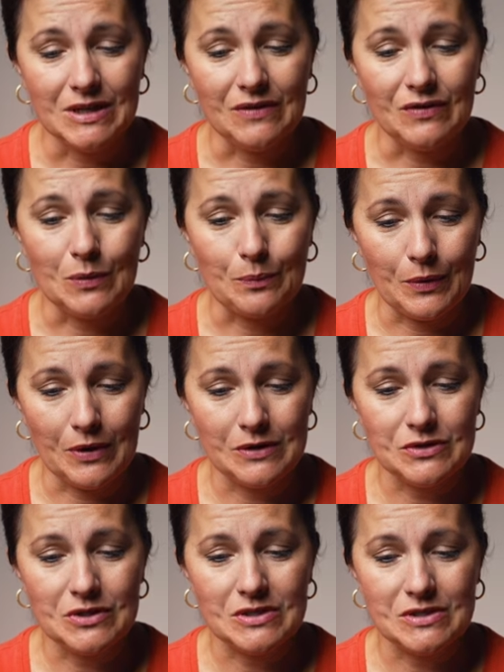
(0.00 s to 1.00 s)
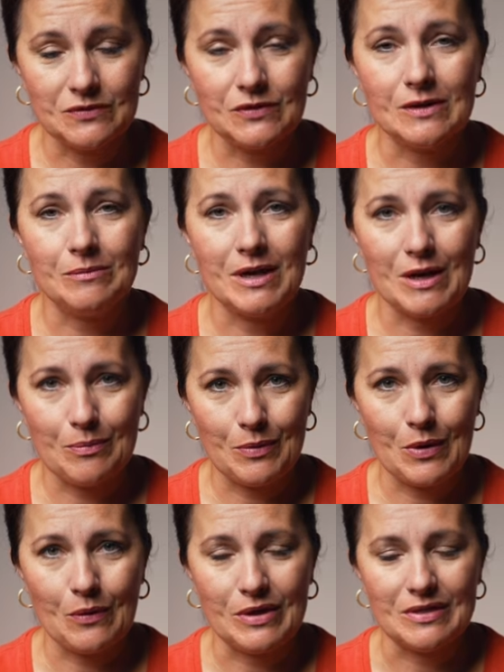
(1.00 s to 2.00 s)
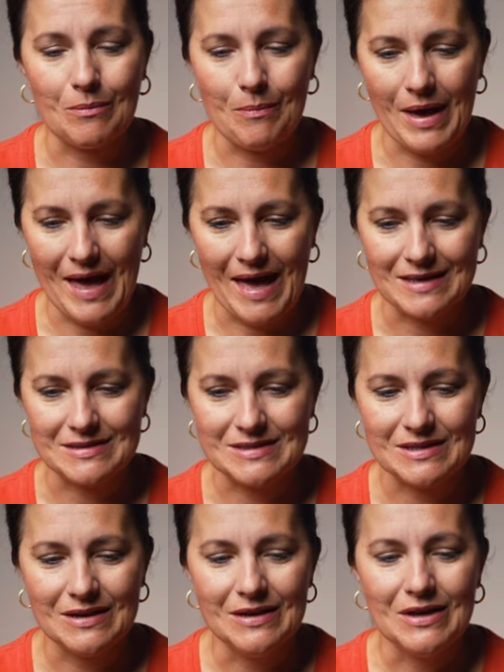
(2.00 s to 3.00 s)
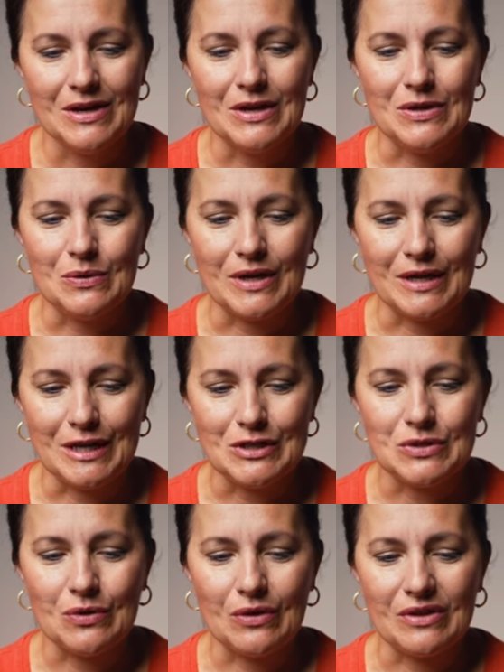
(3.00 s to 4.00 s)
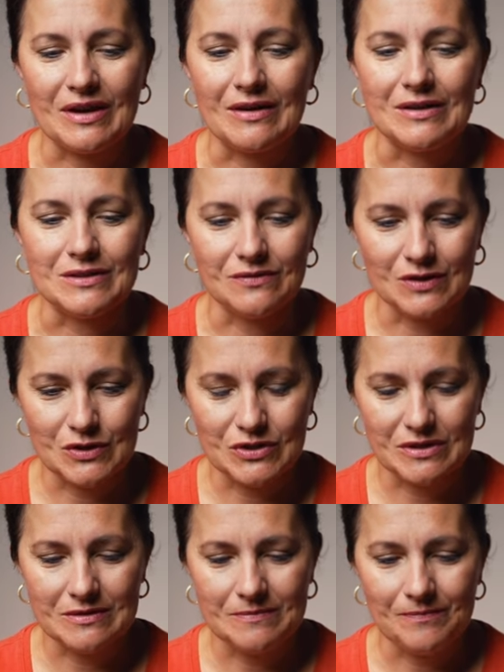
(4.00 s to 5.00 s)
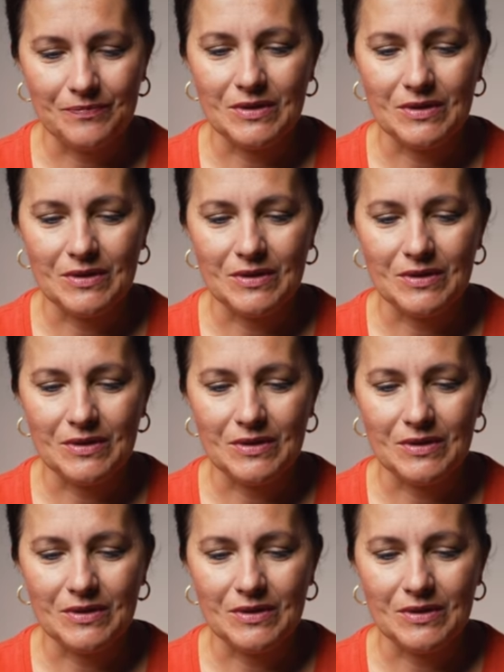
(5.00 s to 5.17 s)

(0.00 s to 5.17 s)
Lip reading: If you purchased Filmic Pro in the past, you can enjoy the current version.